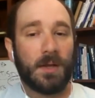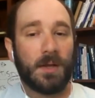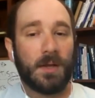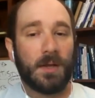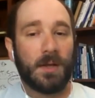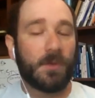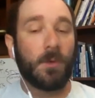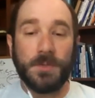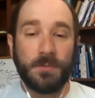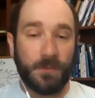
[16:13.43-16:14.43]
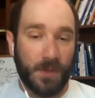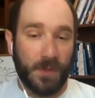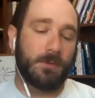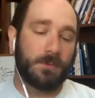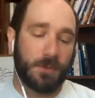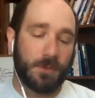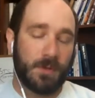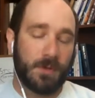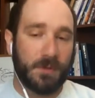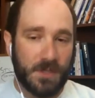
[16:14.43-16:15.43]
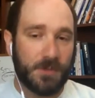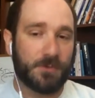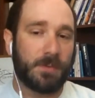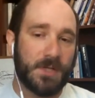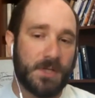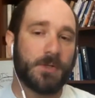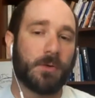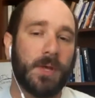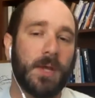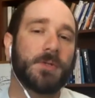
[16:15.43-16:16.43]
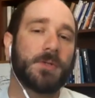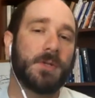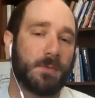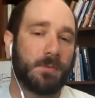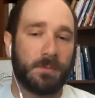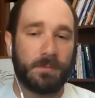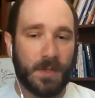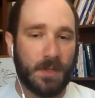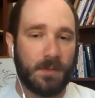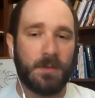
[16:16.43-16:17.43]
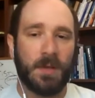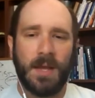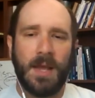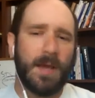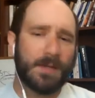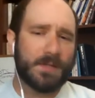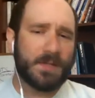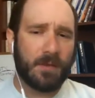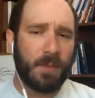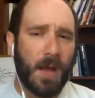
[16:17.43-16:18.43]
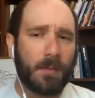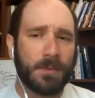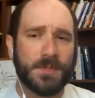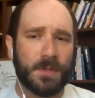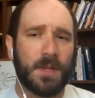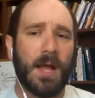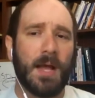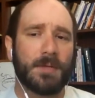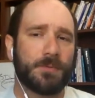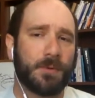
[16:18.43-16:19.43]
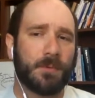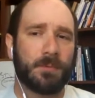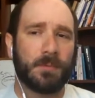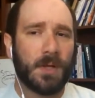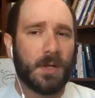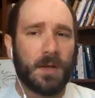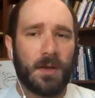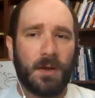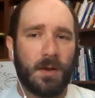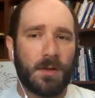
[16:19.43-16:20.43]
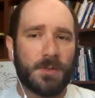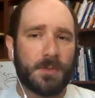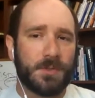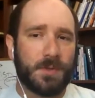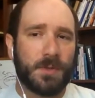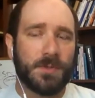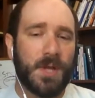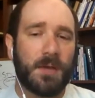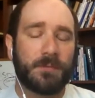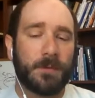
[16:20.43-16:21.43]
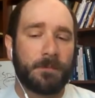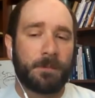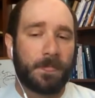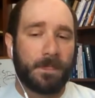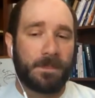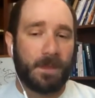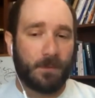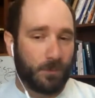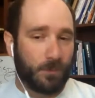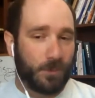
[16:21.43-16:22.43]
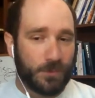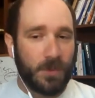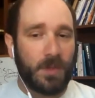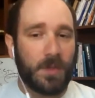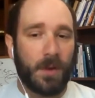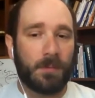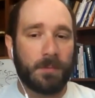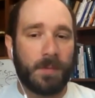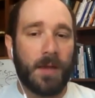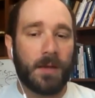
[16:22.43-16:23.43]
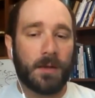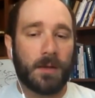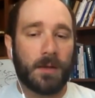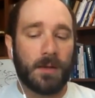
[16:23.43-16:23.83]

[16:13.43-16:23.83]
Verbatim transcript: In the course of things, it turned out that the teacher had been teaching creationism, he had a stack of Bibles in the classroom, all sorts of other stuff that was really problematic.